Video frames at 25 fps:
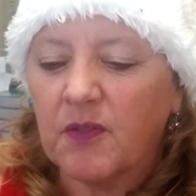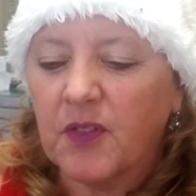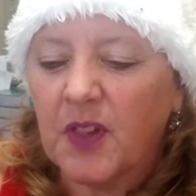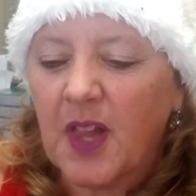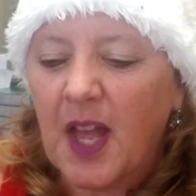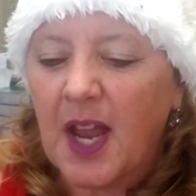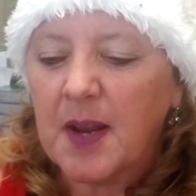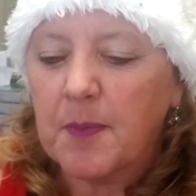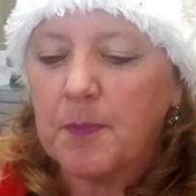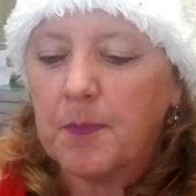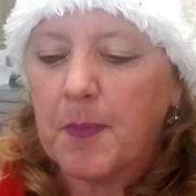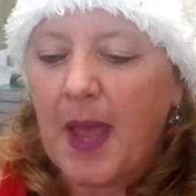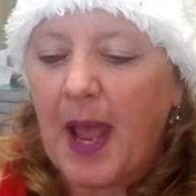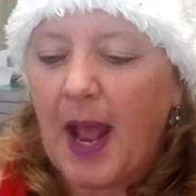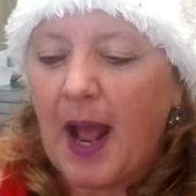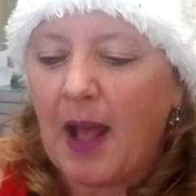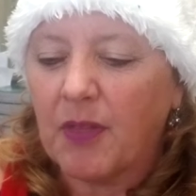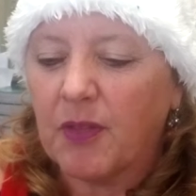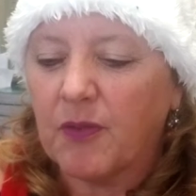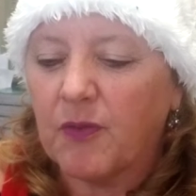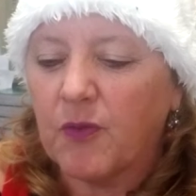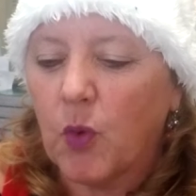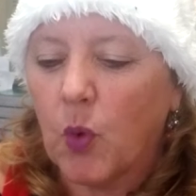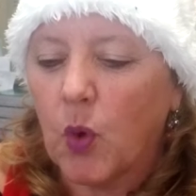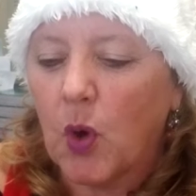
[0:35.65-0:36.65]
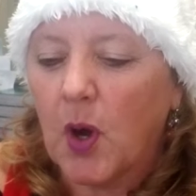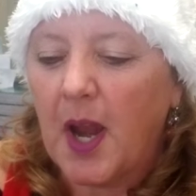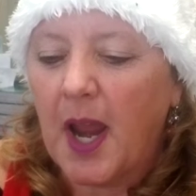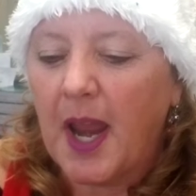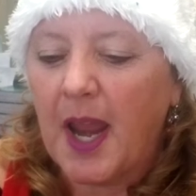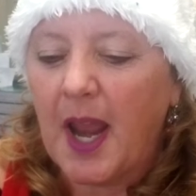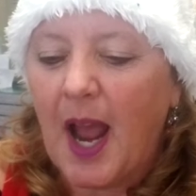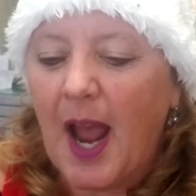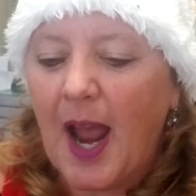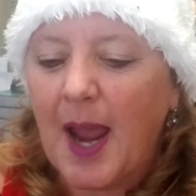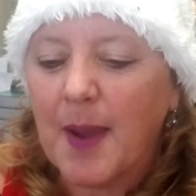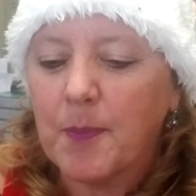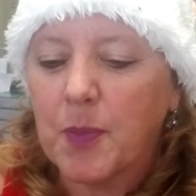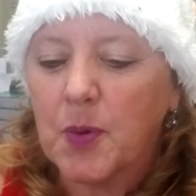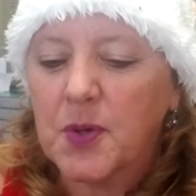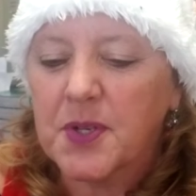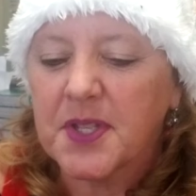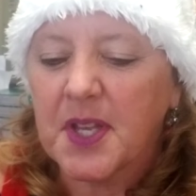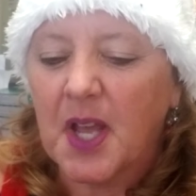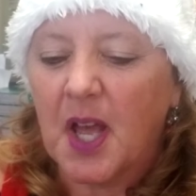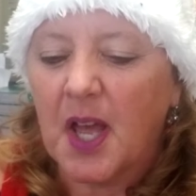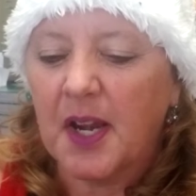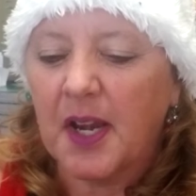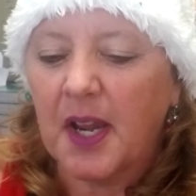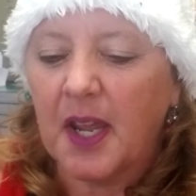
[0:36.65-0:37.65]
flight path for a
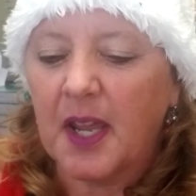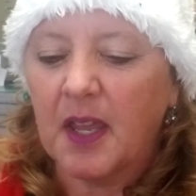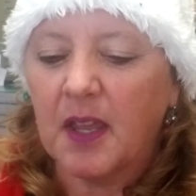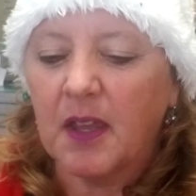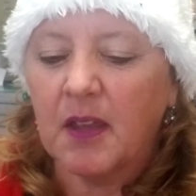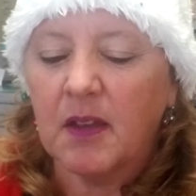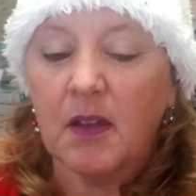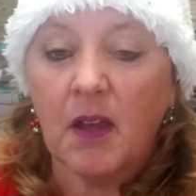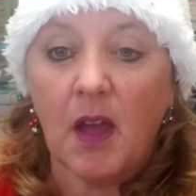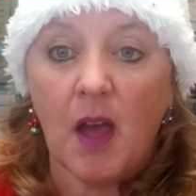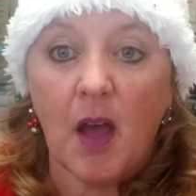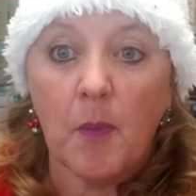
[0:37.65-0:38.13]
hypersonic